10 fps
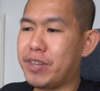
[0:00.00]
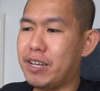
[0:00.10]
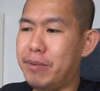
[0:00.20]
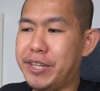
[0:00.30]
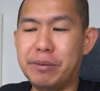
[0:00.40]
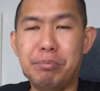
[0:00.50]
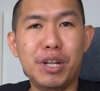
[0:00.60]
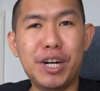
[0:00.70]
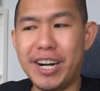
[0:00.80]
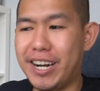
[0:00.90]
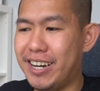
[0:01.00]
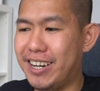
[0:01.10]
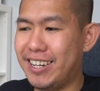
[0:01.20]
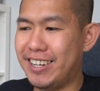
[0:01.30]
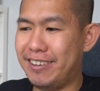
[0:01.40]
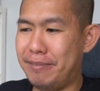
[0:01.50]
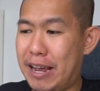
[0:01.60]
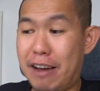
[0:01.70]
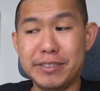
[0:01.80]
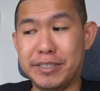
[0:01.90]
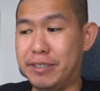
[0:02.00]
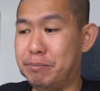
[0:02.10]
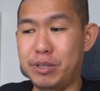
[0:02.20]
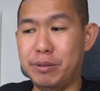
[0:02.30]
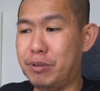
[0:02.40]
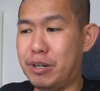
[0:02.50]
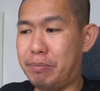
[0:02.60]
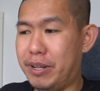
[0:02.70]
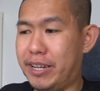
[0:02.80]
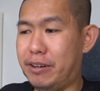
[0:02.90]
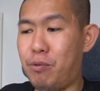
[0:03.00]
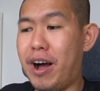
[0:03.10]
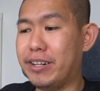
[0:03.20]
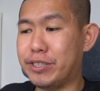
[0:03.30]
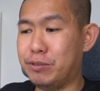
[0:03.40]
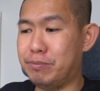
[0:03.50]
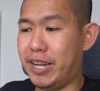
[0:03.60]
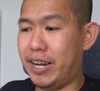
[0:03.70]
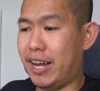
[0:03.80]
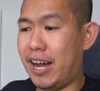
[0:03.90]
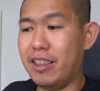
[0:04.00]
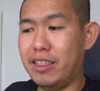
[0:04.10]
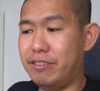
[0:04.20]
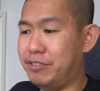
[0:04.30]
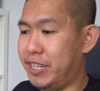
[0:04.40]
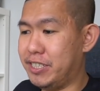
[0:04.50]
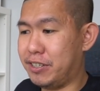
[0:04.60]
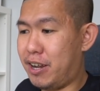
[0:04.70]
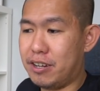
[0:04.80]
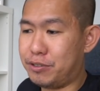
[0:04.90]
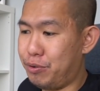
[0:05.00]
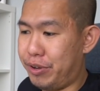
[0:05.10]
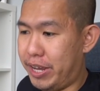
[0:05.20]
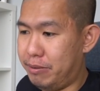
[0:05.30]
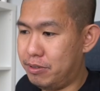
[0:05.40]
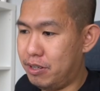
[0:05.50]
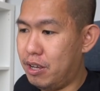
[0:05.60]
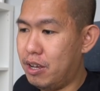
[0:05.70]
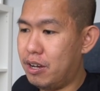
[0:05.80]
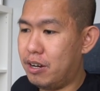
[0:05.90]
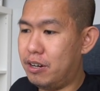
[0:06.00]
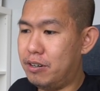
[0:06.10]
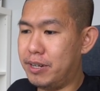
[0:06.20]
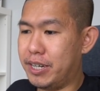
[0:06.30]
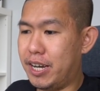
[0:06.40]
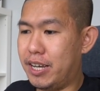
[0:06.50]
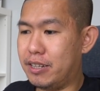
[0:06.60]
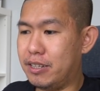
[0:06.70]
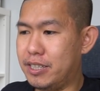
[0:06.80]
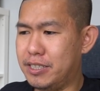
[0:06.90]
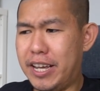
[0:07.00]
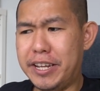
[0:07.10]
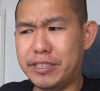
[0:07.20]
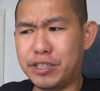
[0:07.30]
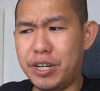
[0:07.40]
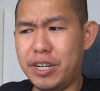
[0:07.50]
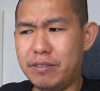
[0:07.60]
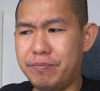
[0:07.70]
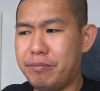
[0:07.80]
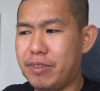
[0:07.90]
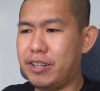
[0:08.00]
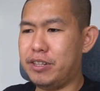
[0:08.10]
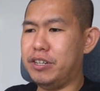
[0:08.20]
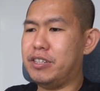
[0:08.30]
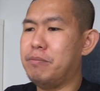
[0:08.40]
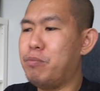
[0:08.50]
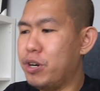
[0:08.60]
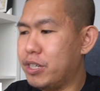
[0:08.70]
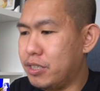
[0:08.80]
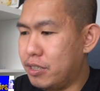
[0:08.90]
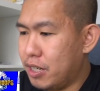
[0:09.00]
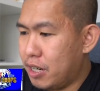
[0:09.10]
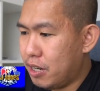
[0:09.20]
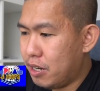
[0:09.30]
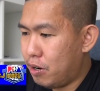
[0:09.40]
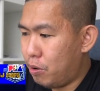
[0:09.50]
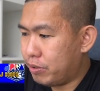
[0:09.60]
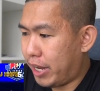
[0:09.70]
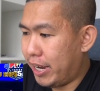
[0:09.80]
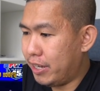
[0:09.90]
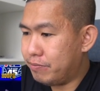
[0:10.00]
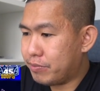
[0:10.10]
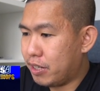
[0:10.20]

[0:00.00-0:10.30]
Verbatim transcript: Man, the blur. Man, I haven't seen the blur play in a while too, man. I love Jason Castro games. Oh my god. Is that his third? Third three pointers? Okay.